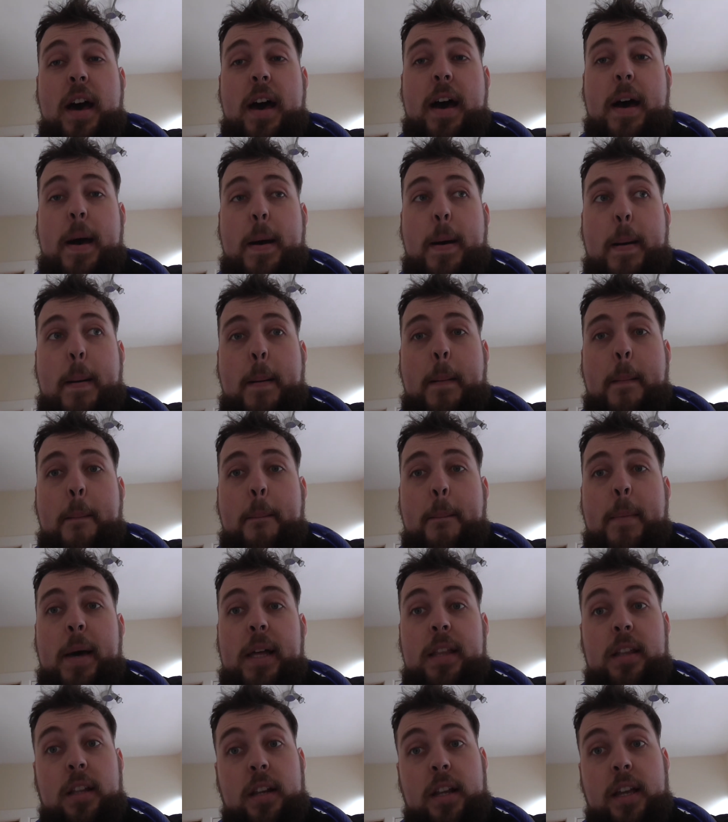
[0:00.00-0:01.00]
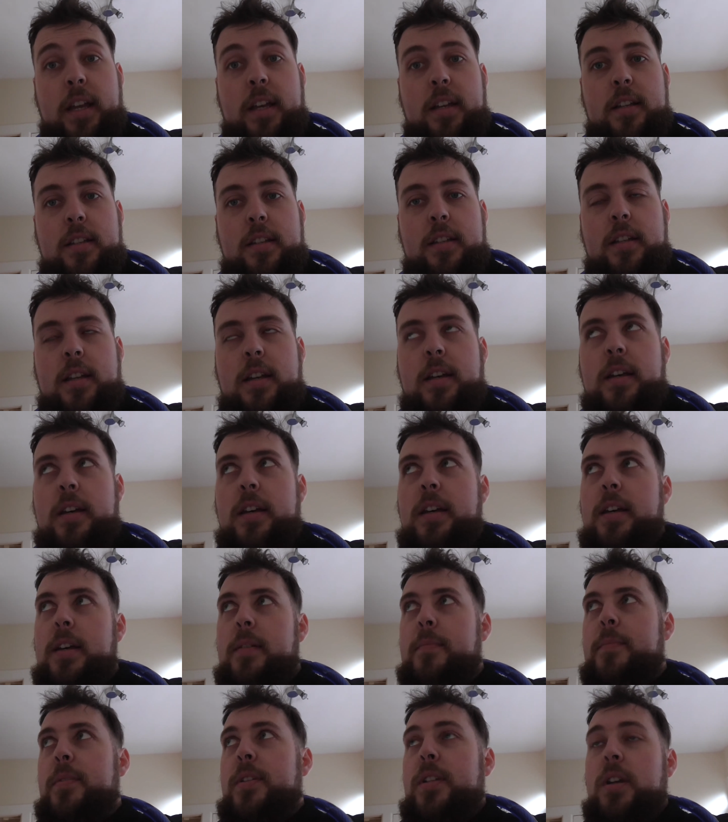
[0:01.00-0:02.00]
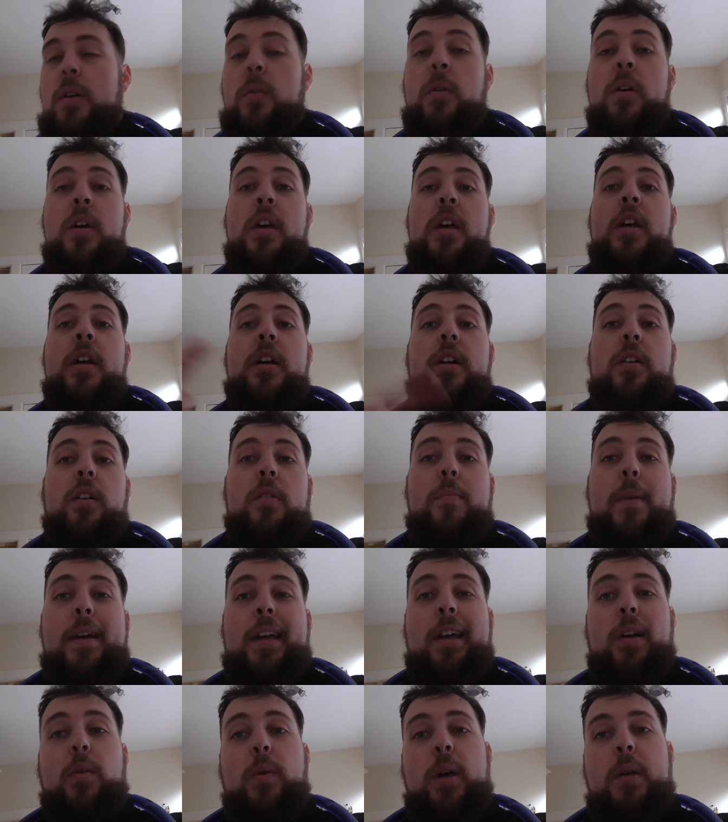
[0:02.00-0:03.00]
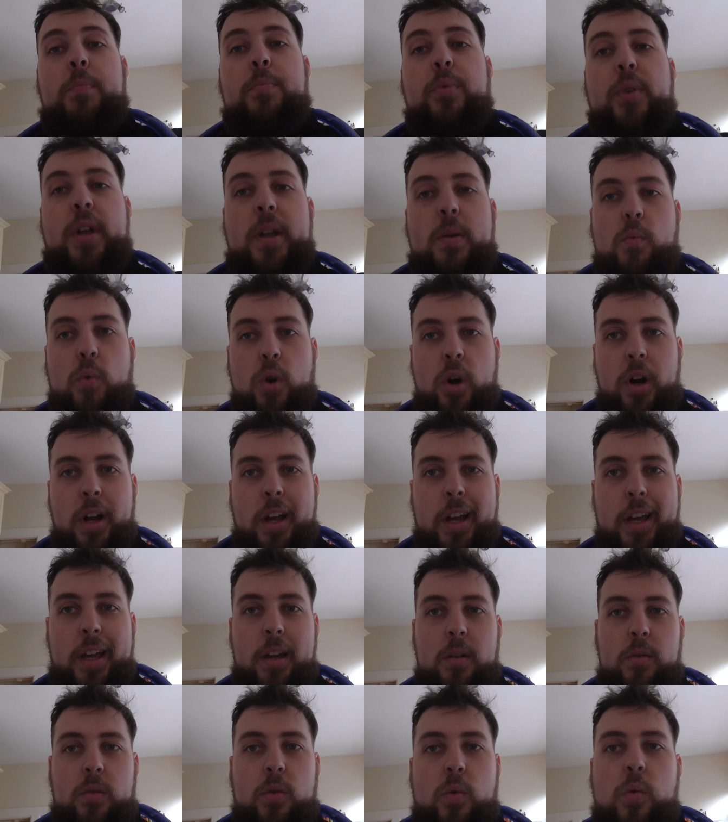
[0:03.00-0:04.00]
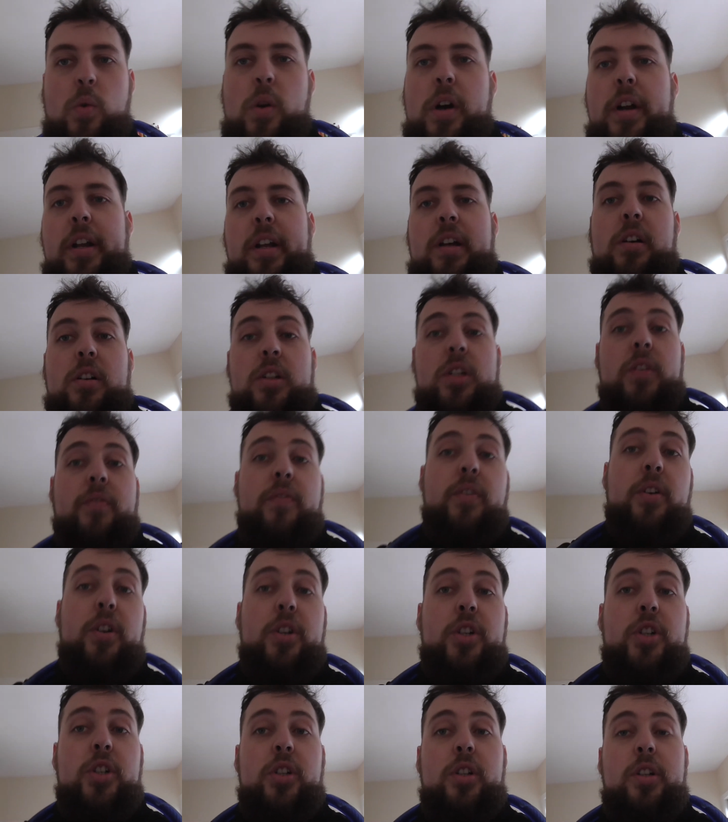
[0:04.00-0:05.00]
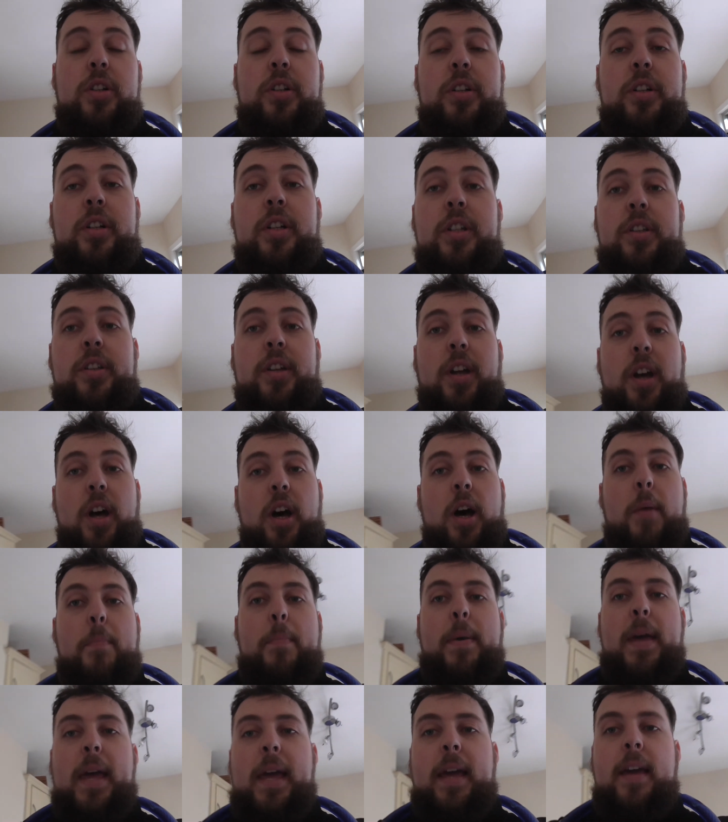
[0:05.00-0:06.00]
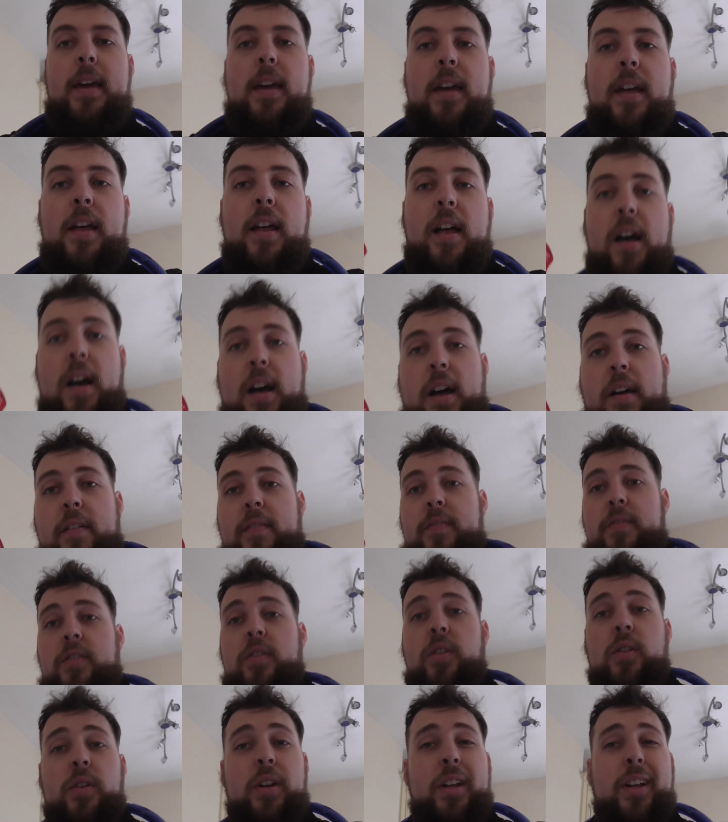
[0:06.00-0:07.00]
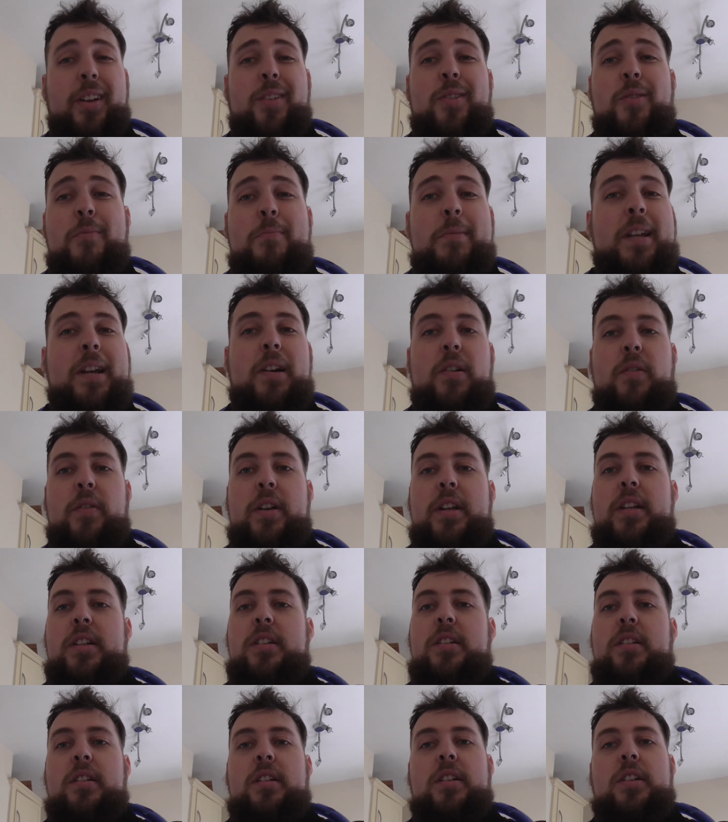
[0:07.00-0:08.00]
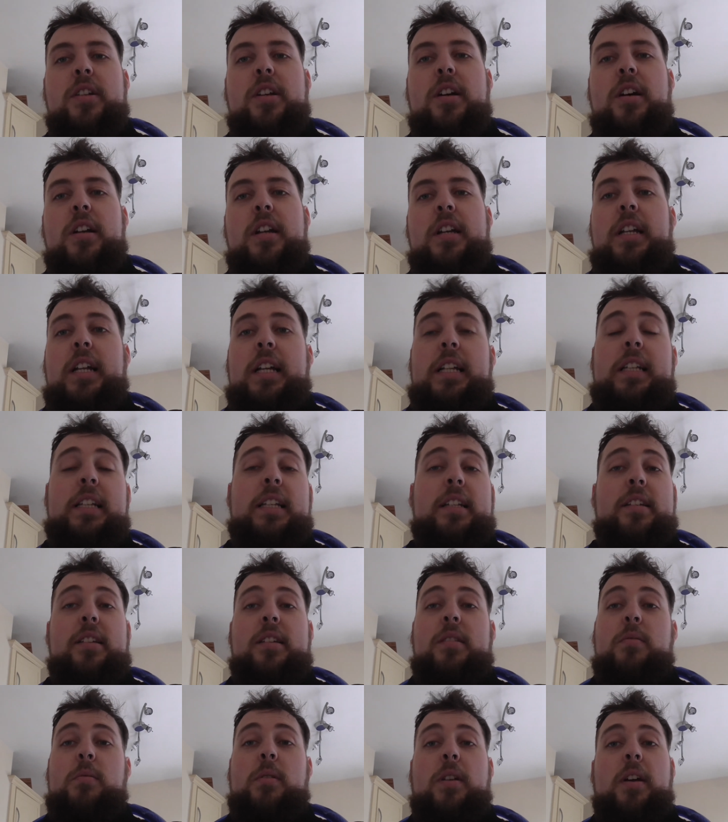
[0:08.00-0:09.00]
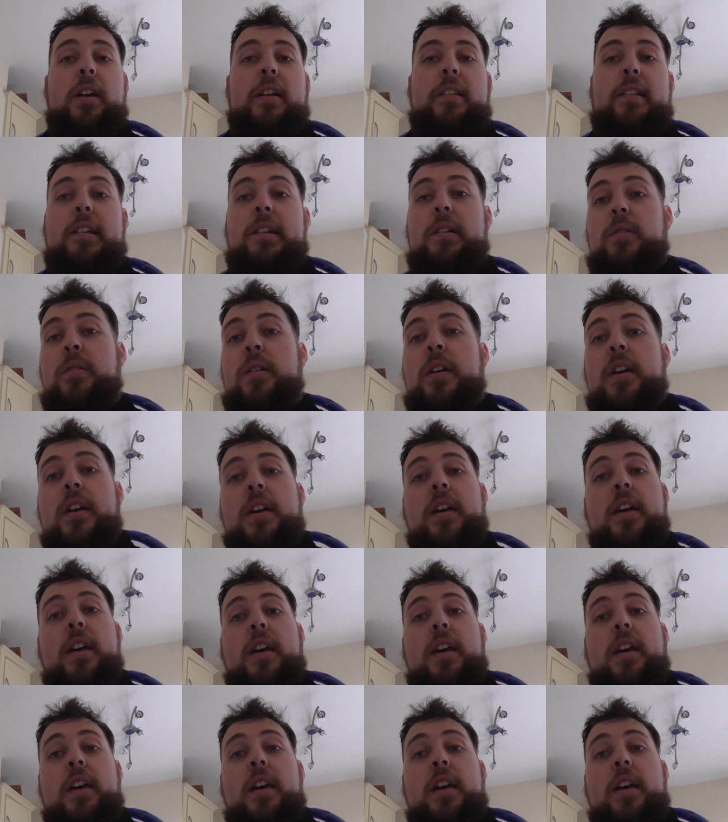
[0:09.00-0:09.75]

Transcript: Um, and the legs. Um, so, I'm going to make a quick pre-workout, quite a controversial topic. I've done a good bit of research on it and this is what I do.